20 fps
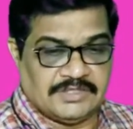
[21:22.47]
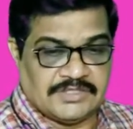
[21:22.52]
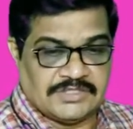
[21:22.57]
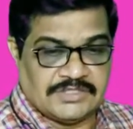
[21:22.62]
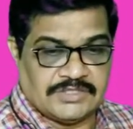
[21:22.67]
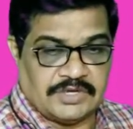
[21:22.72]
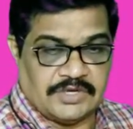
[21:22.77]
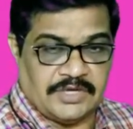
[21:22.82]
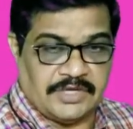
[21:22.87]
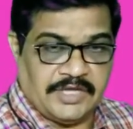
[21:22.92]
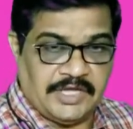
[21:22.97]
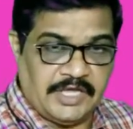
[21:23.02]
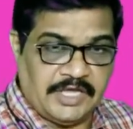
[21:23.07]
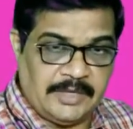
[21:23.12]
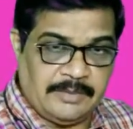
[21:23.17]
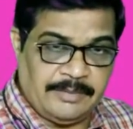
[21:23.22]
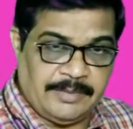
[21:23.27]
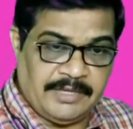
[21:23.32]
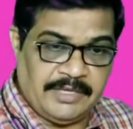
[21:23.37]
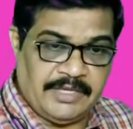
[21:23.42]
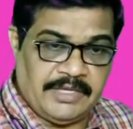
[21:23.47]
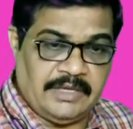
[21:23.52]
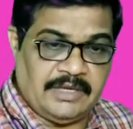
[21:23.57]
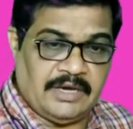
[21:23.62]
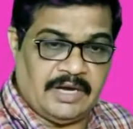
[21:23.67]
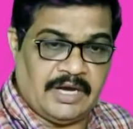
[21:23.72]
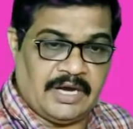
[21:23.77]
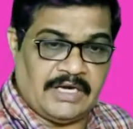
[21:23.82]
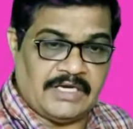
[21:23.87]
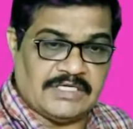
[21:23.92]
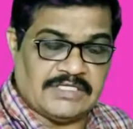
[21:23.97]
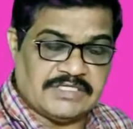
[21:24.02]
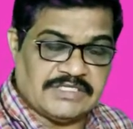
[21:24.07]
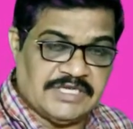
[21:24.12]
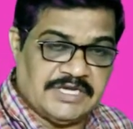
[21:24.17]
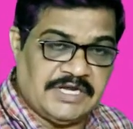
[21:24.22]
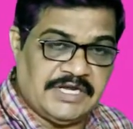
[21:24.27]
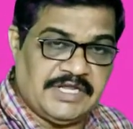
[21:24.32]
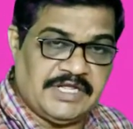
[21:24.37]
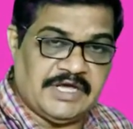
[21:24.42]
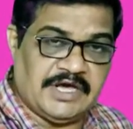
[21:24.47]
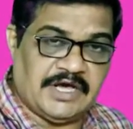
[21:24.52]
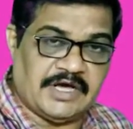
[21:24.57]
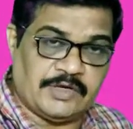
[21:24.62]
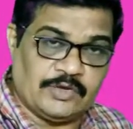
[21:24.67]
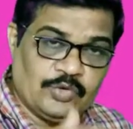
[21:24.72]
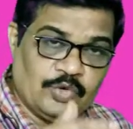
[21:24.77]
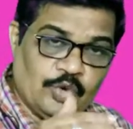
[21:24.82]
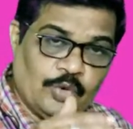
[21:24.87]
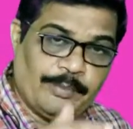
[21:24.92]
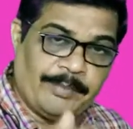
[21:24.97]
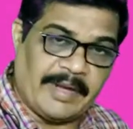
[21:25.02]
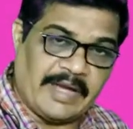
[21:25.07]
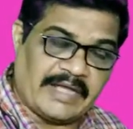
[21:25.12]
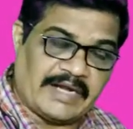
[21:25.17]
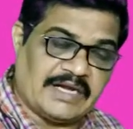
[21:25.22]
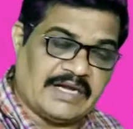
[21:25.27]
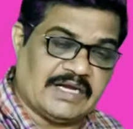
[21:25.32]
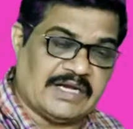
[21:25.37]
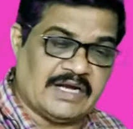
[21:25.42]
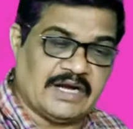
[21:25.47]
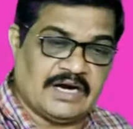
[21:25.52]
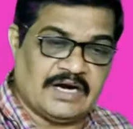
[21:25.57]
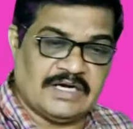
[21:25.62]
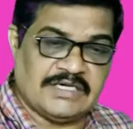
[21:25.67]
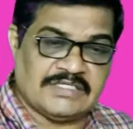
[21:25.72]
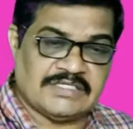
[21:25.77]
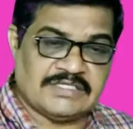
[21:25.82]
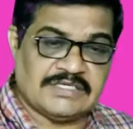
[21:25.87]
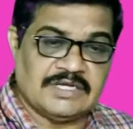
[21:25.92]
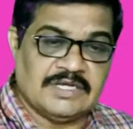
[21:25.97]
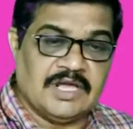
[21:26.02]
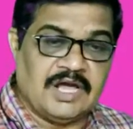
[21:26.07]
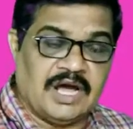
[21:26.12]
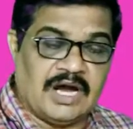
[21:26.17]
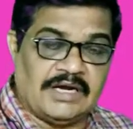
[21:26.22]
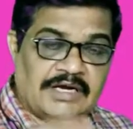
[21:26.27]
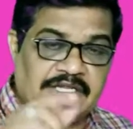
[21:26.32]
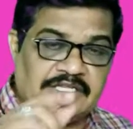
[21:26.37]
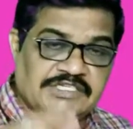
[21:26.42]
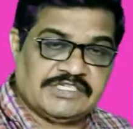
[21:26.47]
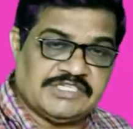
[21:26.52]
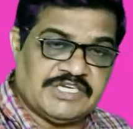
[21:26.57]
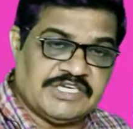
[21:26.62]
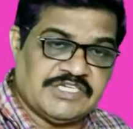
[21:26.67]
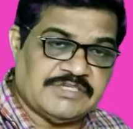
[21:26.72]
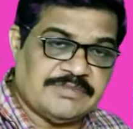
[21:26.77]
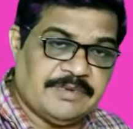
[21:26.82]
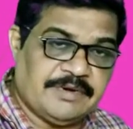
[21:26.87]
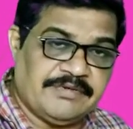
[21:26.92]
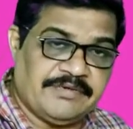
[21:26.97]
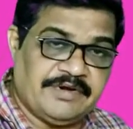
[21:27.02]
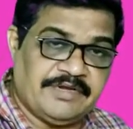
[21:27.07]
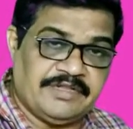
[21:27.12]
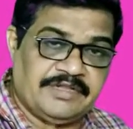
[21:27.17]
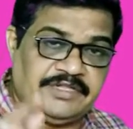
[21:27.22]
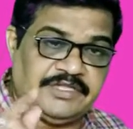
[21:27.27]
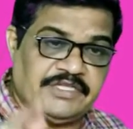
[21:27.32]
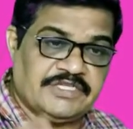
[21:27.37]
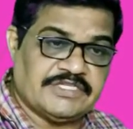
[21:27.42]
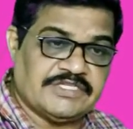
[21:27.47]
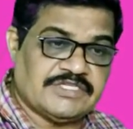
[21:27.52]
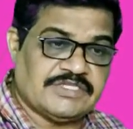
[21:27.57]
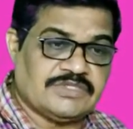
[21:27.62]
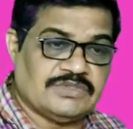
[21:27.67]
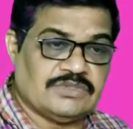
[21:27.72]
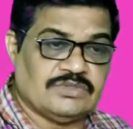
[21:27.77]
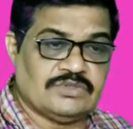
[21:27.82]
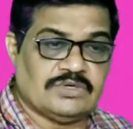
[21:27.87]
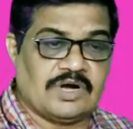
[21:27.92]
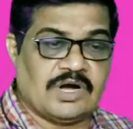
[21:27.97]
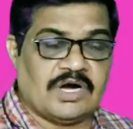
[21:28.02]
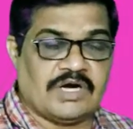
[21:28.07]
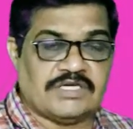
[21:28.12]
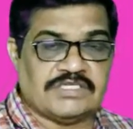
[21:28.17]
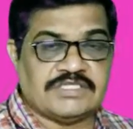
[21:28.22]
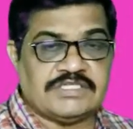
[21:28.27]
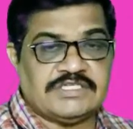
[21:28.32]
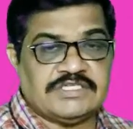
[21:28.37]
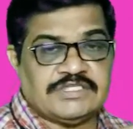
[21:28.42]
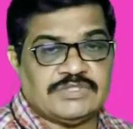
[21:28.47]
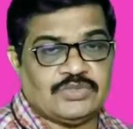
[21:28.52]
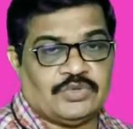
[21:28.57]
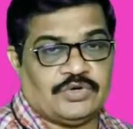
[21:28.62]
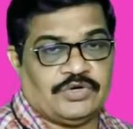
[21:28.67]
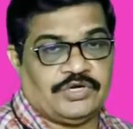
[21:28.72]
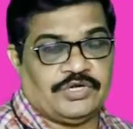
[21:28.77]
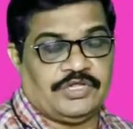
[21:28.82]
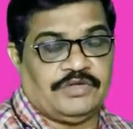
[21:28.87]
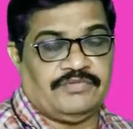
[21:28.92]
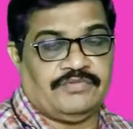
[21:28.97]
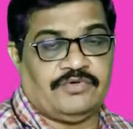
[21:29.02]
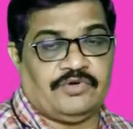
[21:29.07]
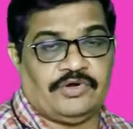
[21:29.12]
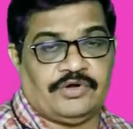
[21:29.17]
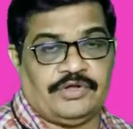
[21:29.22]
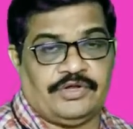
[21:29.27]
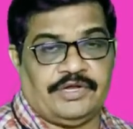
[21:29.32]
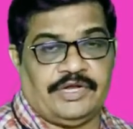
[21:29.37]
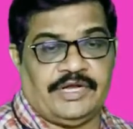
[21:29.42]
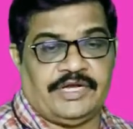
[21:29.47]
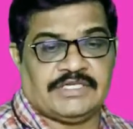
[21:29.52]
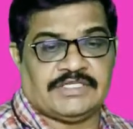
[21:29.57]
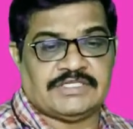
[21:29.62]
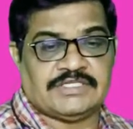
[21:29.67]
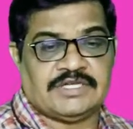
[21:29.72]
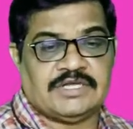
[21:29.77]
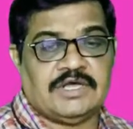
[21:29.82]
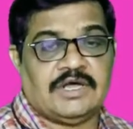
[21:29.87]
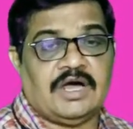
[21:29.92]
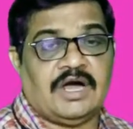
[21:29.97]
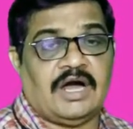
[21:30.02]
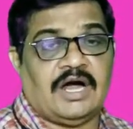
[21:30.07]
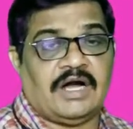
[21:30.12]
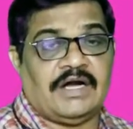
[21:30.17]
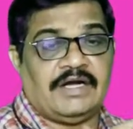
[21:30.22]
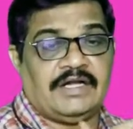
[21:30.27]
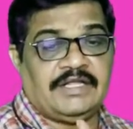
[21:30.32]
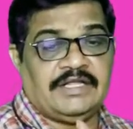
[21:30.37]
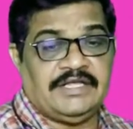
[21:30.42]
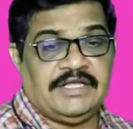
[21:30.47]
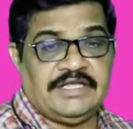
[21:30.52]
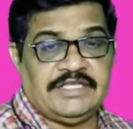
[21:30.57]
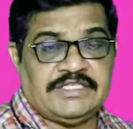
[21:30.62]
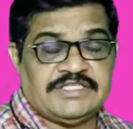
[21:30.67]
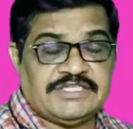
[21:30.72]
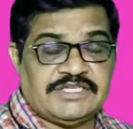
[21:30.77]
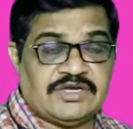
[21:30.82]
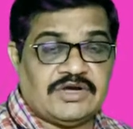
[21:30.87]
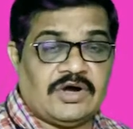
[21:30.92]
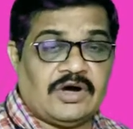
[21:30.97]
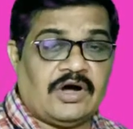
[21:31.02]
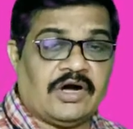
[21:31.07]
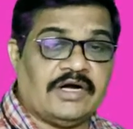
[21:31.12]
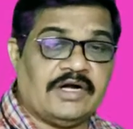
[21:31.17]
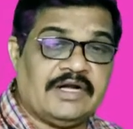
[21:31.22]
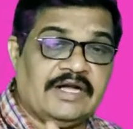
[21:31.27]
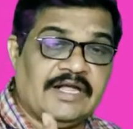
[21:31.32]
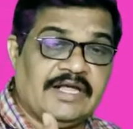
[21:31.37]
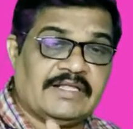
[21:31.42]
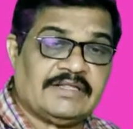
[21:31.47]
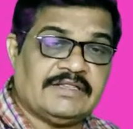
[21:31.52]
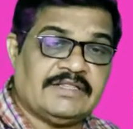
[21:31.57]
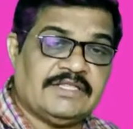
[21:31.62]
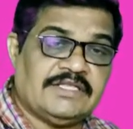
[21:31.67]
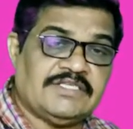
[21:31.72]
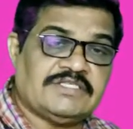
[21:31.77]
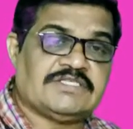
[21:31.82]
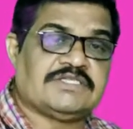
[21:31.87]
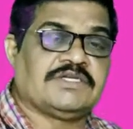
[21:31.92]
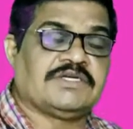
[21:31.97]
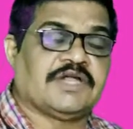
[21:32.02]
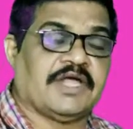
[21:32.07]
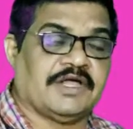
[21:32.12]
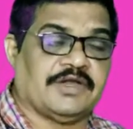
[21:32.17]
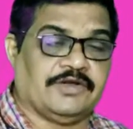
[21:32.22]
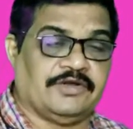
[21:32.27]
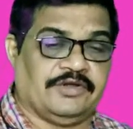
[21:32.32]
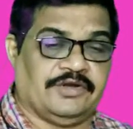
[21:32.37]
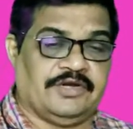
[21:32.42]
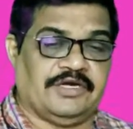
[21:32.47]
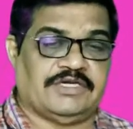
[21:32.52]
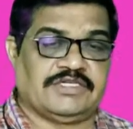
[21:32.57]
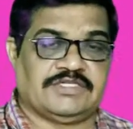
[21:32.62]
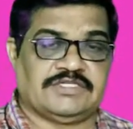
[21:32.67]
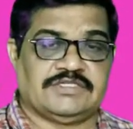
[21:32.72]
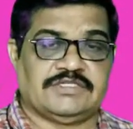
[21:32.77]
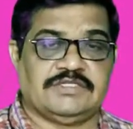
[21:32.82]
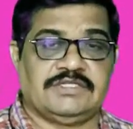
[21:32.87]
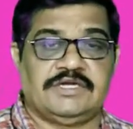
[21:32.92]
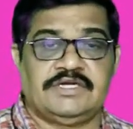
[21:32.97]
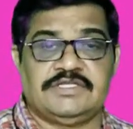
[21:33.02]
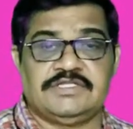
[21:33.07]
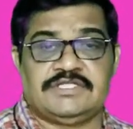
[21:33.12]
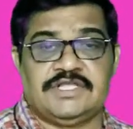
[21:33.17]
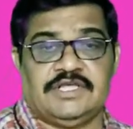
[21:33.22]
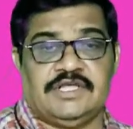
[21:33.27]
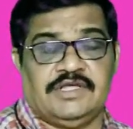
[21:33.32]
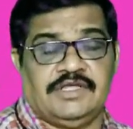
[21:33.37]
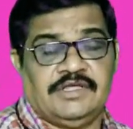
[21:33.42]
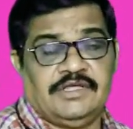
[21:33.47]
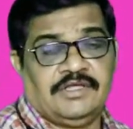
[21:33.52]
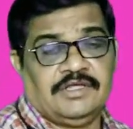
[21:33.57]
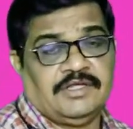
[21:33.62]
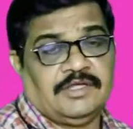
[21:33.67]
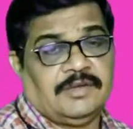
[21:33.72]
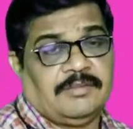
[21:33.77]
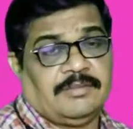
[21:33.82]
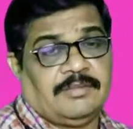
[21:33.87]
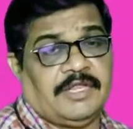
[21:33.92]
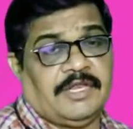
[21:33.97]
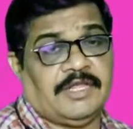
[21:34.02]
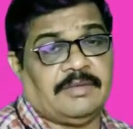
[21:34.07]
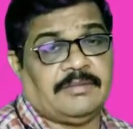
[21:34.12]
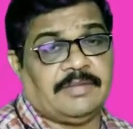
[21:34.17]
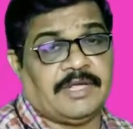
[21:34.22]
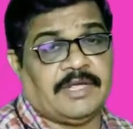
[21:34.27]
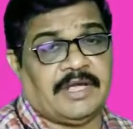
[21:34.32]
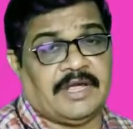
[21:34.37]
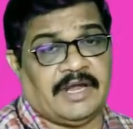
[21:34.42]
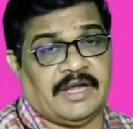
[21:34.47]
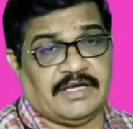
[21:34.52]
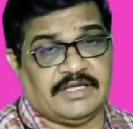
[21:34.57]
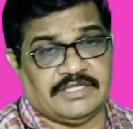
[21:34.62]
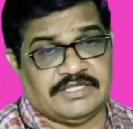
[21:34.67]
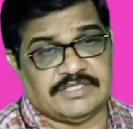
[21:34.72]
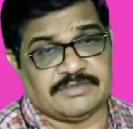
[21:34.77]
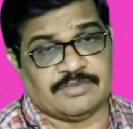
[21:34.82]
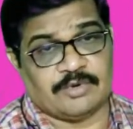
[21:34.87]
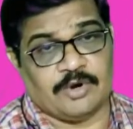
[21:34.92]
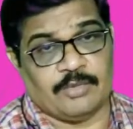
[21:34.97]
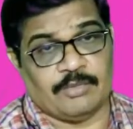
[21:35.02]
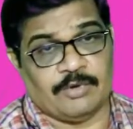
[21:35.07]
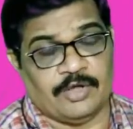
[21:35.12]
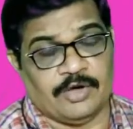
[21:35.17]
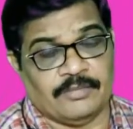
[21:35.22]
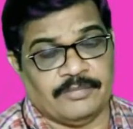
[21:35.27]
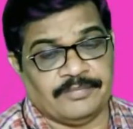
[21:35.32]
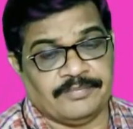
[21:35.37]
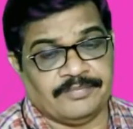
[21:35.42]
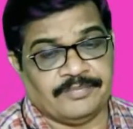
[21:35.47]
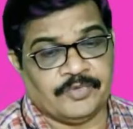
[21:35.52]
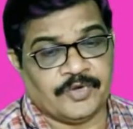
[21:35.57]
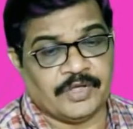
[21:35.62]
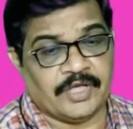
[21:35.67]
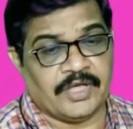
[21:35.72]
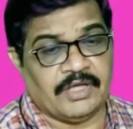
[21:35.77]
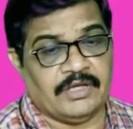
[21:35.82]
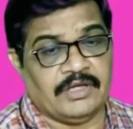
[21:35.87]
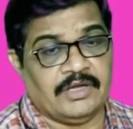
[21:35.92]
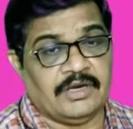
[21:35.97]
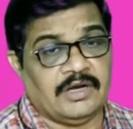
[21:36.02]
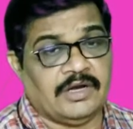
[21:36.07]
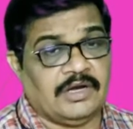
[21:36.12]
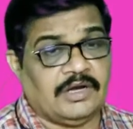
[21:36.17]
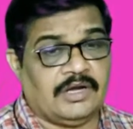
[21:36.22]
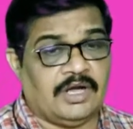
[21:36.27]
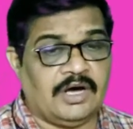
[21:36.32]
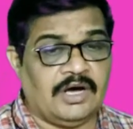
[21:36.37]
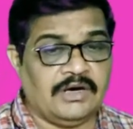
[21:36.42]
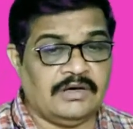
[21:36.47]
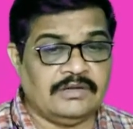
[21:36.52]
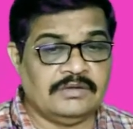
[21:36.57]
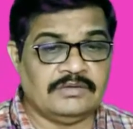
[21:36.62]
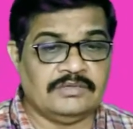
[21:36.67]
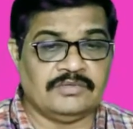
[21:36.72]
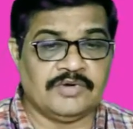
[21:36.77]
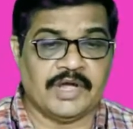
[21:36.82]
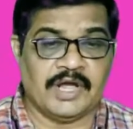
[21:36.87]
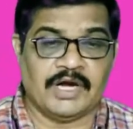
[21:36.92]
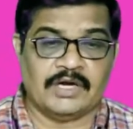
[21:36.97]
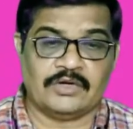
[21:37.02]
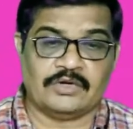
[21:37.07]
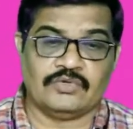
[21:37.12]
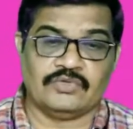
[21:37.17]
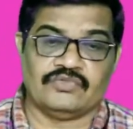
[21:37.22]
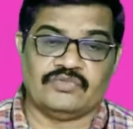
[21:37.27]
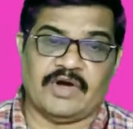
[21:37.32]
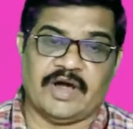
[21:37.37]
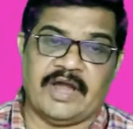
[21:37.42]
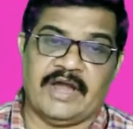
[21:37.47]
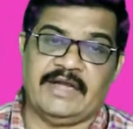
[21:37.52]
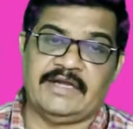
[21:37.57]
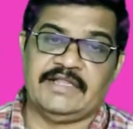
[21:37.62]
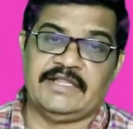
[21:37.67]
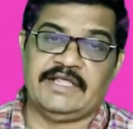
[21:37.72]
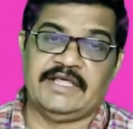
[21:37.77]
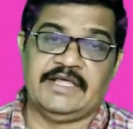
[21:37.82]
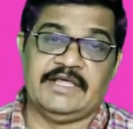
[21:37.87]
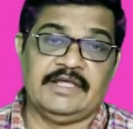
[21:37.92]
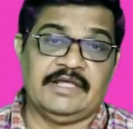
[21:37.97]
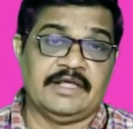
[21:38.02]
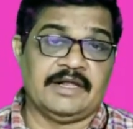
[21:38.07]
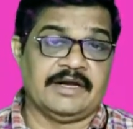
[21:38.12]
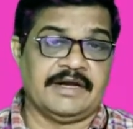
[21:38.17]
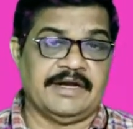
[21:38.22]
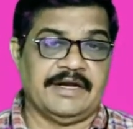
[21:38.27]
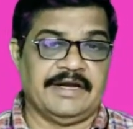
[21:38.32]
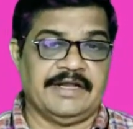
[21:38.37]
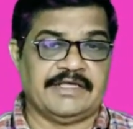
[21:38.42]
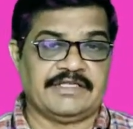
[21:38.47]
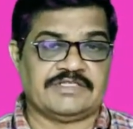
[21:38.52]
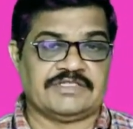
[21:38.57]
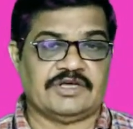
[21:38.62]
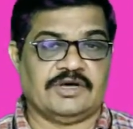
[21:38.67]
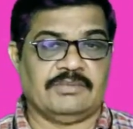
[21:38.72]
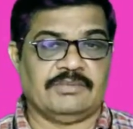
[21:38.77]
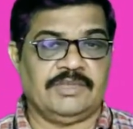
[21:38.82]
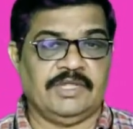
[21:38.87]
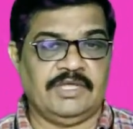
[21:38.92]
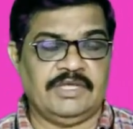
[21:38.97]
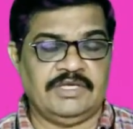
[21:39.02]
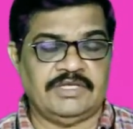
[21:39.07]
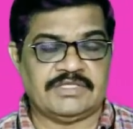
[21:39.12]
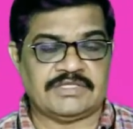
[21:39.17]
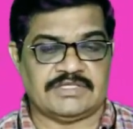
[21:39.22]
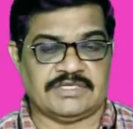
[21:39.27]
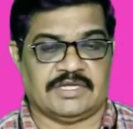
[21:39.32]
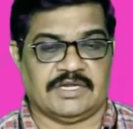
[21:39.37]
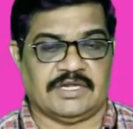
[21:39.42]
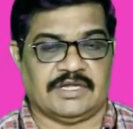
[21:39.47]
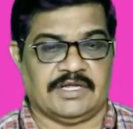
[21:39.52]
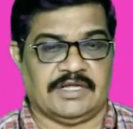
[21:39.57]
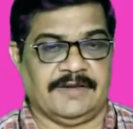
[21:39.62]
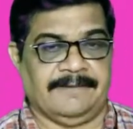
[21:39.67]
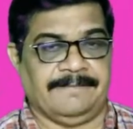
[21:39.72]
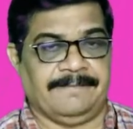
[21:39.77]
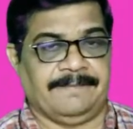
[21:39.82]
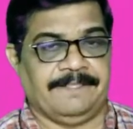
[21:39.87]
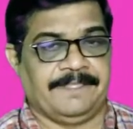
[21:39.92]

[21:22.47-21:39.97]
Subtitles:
So A, B and C, D are two parallel chords and distance between these two chords is 24 units and each chord length is 10 units. That is the meaning behind this problem. Okay. Now we have to find the radius of the circle.